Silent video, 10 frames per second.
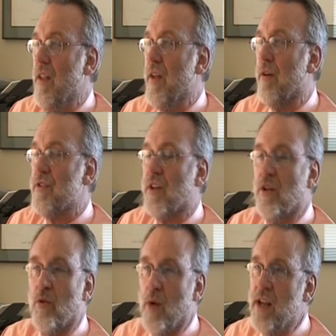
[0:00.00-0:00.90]
There is a
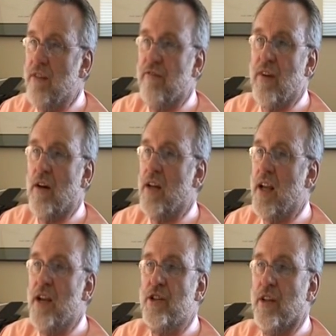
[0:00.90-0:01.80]
great
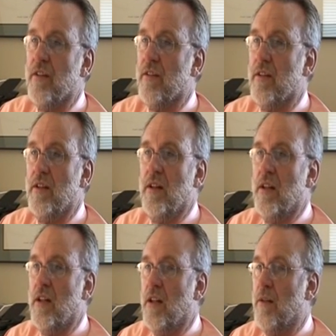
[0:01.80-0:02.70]
variation
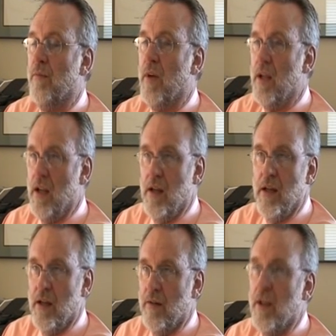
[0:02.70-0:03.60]

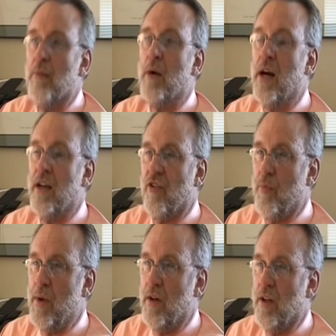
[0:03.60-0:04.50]
in my
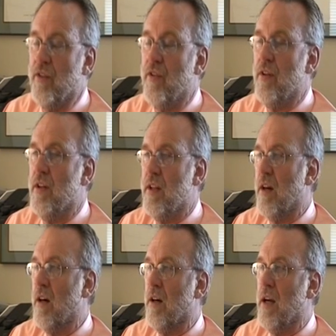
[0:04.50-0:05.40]
experience.
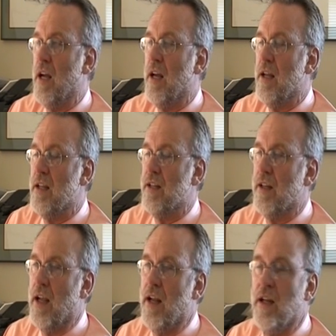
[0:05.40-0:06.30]

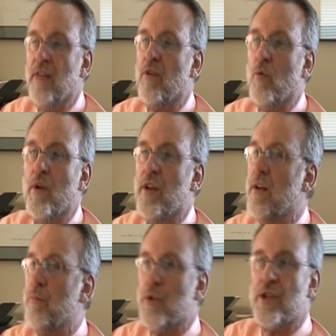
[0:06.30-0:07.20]
And even
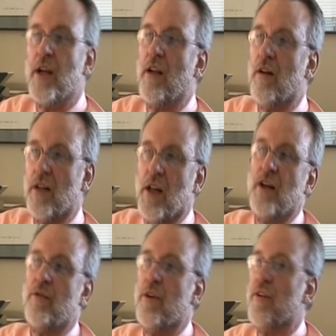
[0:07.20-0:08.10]
within particular
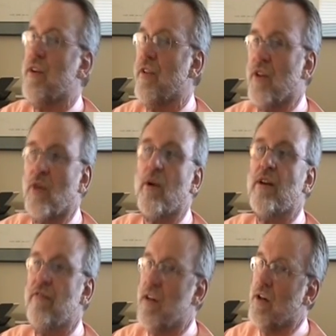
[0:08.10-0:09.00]
countries, there's a
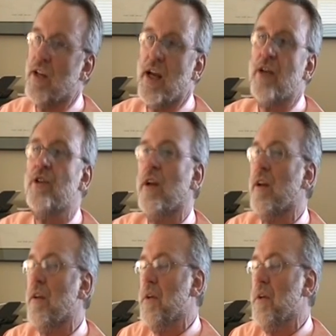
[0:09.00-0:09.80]
great variation.